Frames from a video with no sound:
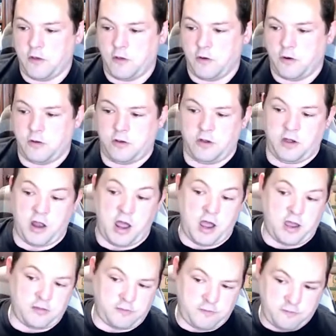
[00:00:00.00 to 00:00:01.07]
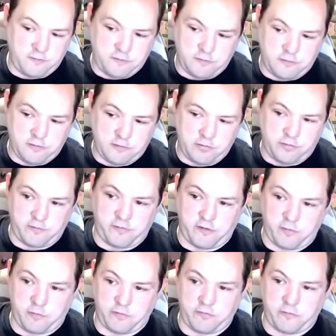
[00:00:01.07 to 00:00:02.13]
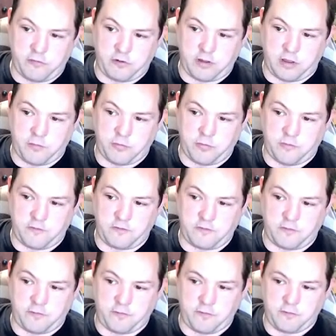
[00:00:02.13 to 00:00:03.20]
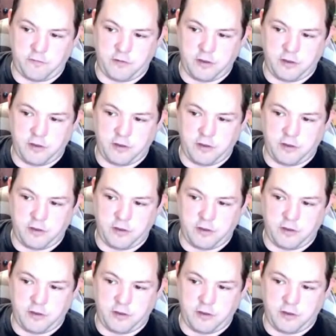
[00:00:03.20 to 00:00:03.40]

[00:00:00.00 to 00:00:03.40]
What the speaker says: are not the same as your account permissions.